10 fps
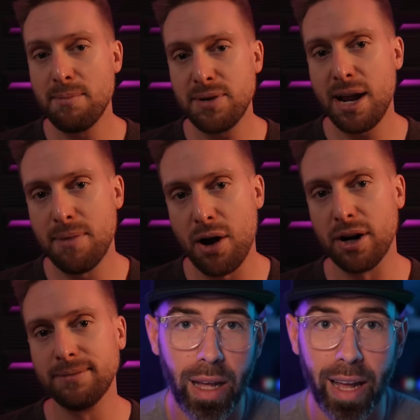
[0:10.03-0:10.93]
Dan Maurer.
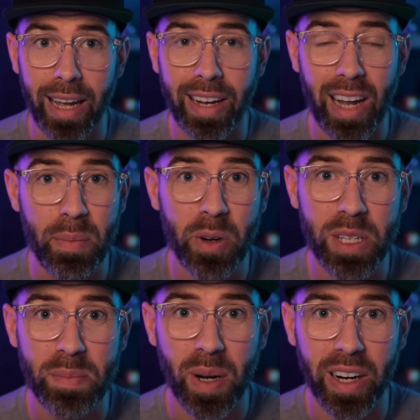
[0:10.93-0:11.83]
And I'm
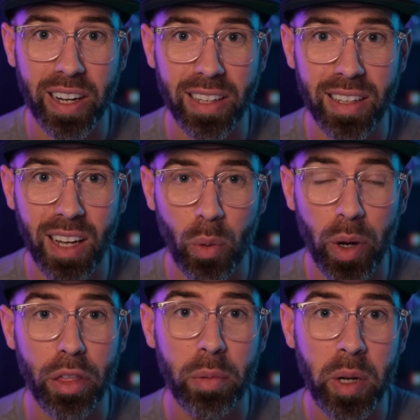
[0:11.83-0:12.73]
Kris Bargen. We
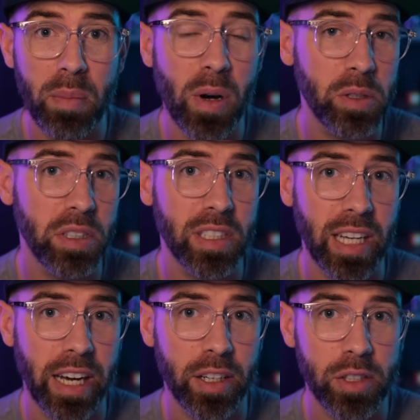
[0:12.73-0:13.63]
are 3D motion
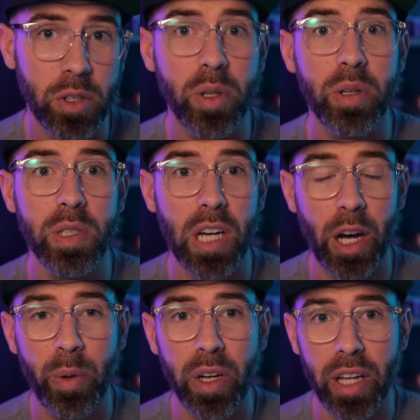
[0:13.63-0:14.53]
designers who use
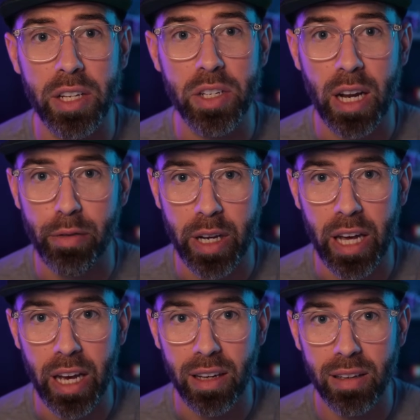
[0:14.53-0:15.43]
Unreal Engine every
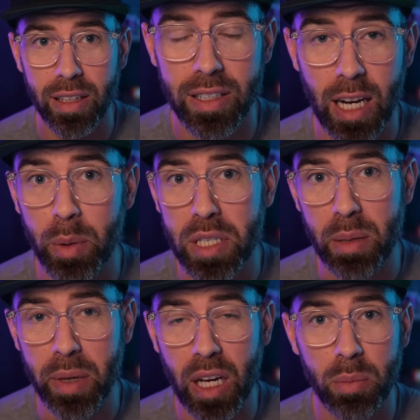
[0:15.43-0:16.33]
day. Today we're
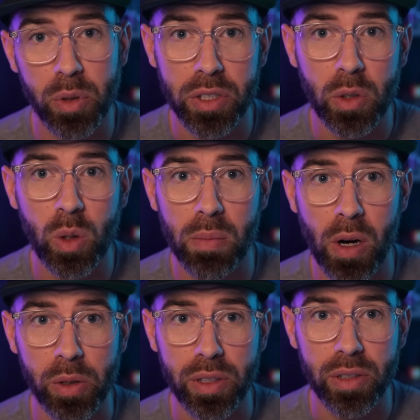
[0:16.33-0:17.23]
teaming up with School of
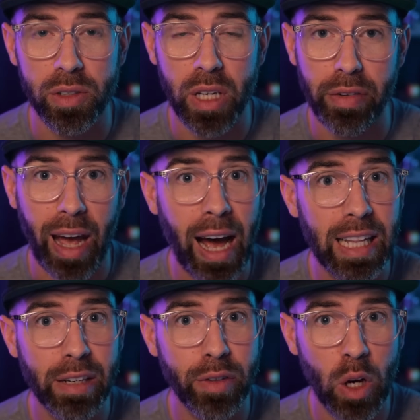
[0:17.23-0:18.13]
Motion to give a
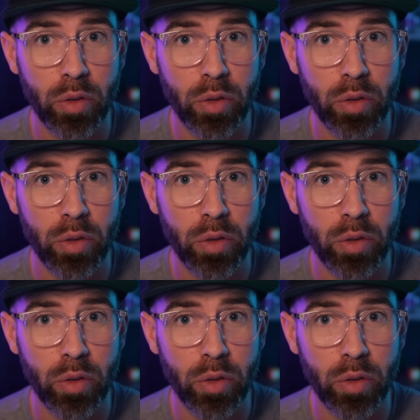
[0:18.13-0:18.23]
high-level